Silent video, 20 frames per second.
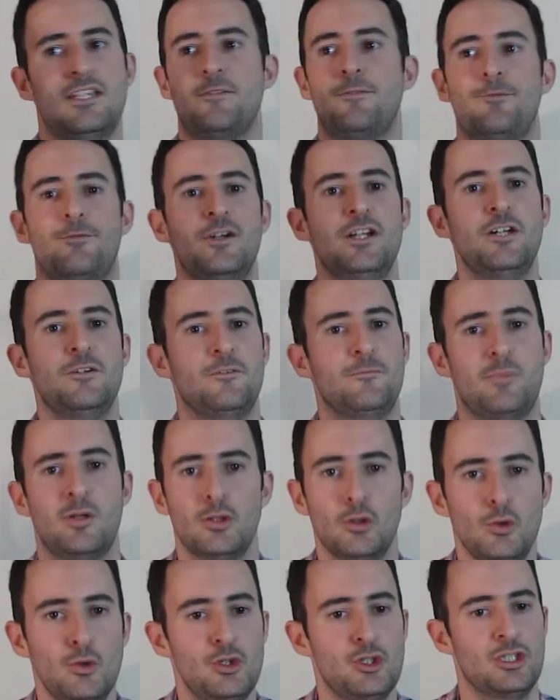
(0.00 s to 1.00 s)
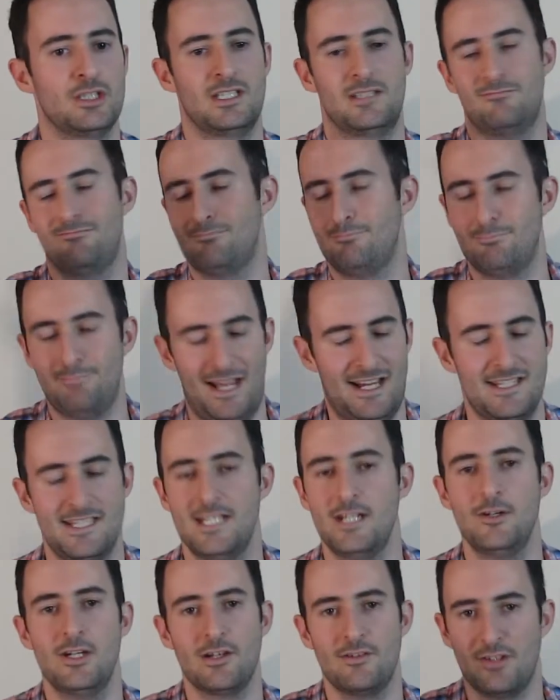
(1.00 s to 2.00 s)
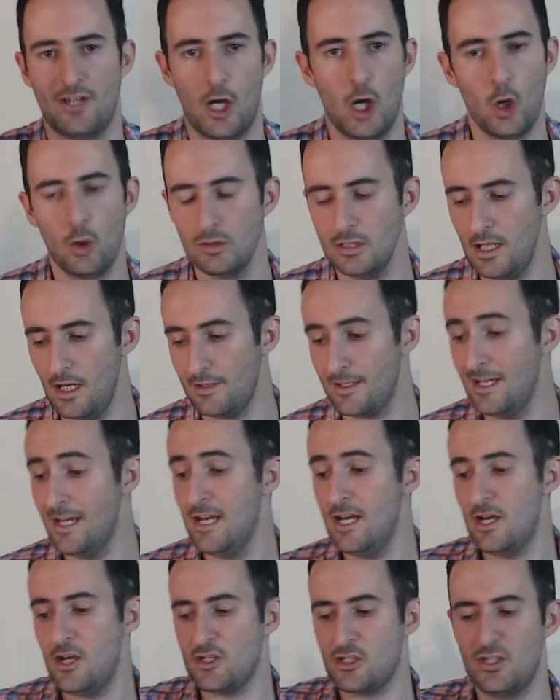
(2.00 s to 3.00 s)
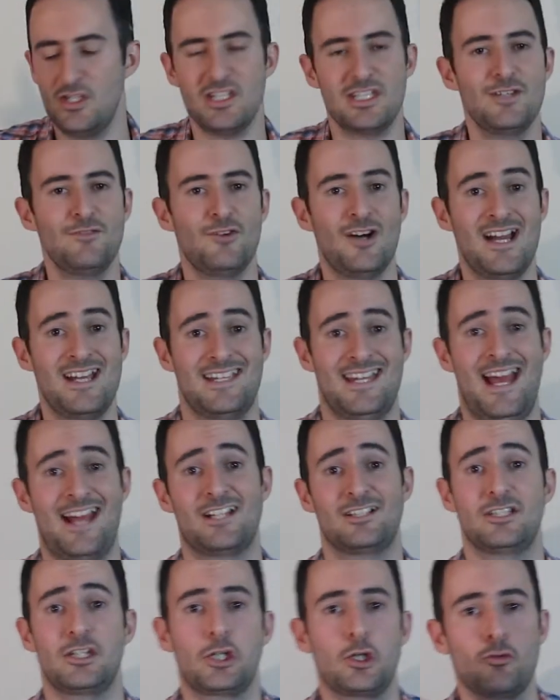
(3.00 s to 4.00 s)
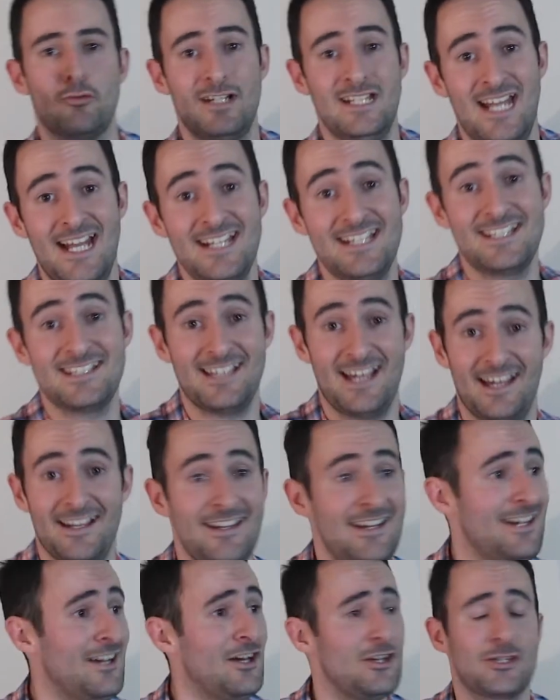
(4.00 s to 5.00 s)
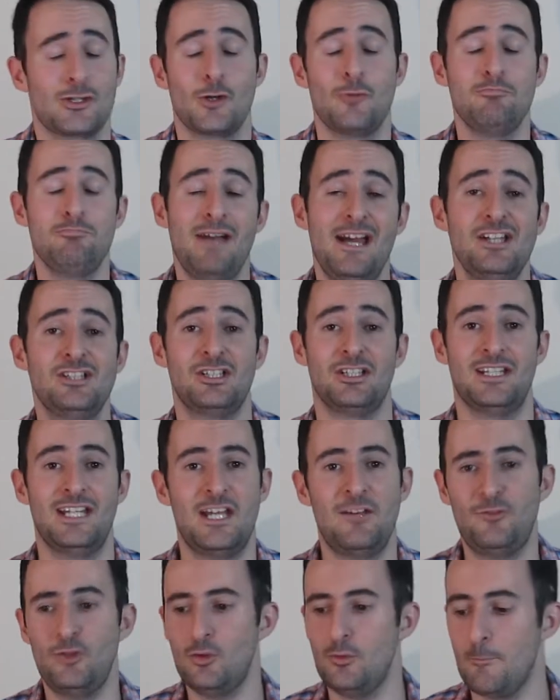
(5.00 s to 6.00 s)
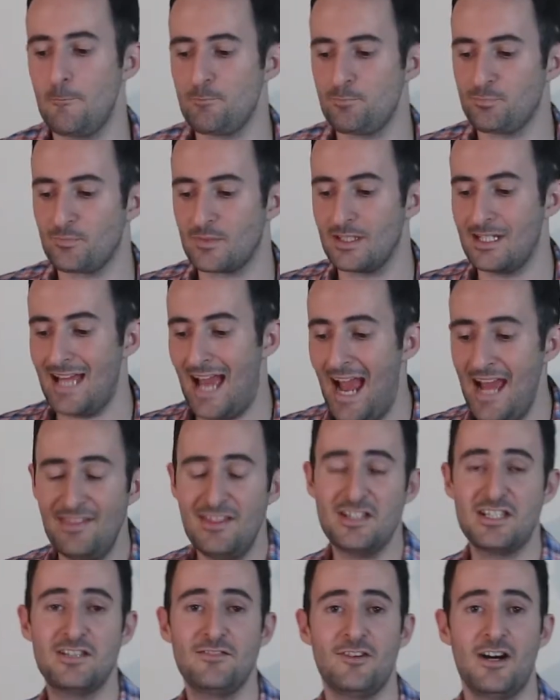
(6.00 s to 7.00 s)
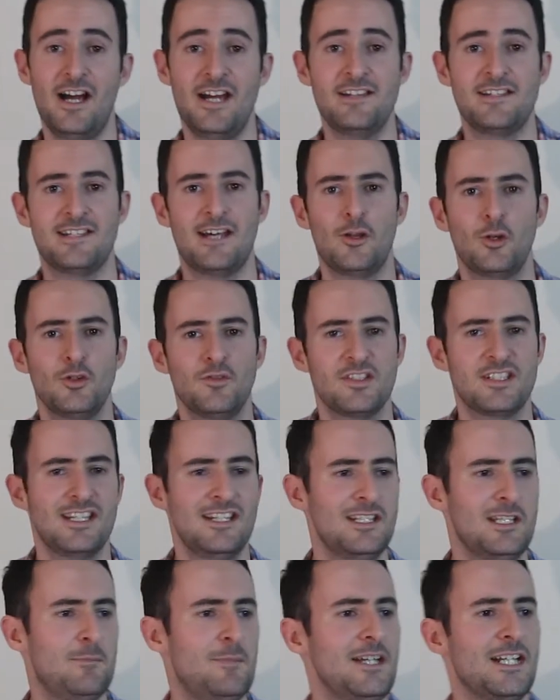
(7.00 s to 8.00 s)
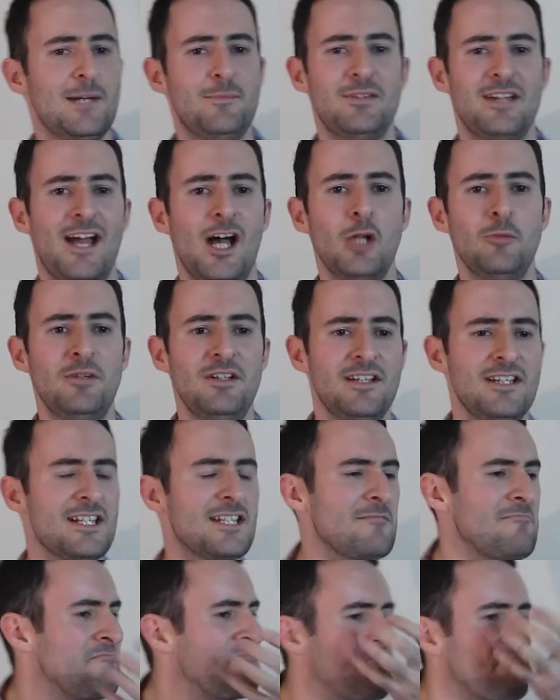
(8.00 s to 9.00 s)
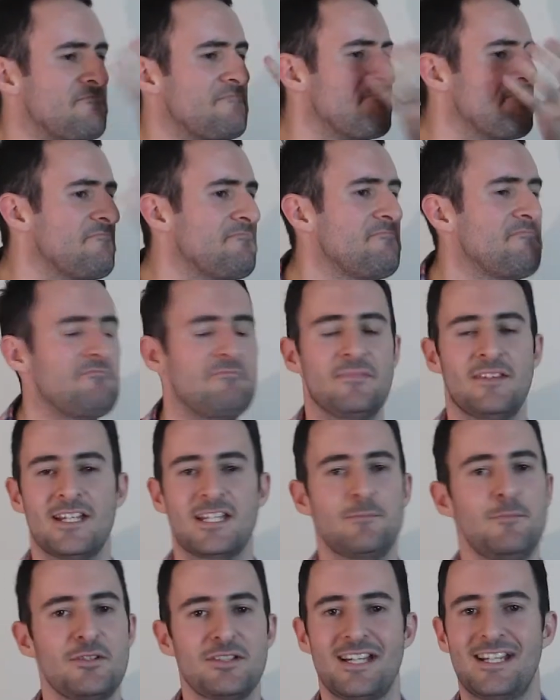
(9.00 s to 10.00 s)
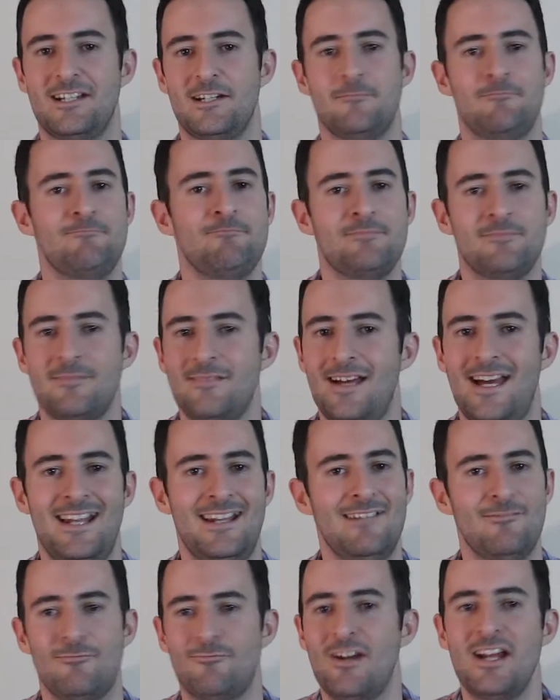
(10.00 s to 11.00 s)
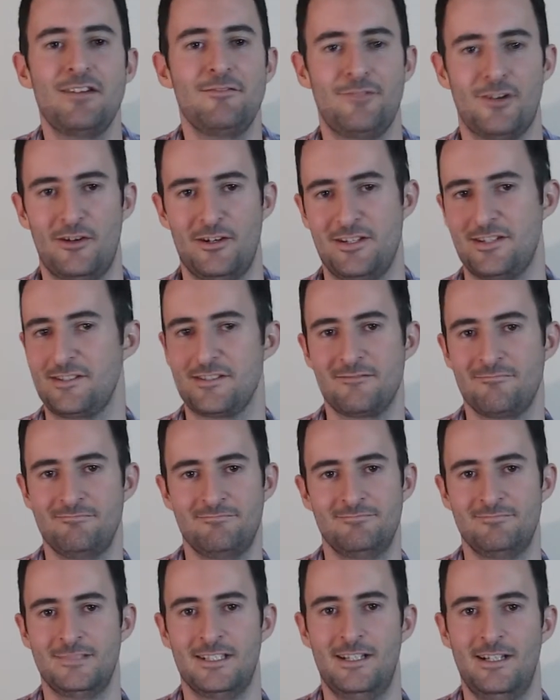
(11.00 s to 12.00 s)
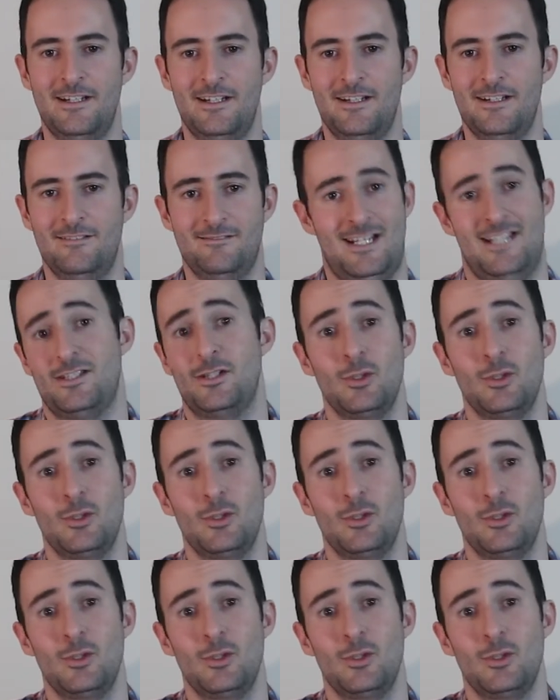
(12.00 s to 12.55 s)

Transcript: free of pollution and bacteria and the whole lot. So this device actually creates that. So imagine if you had this device and all of a sudden you pick up your helmet and it's, it smells like a rainforest. That's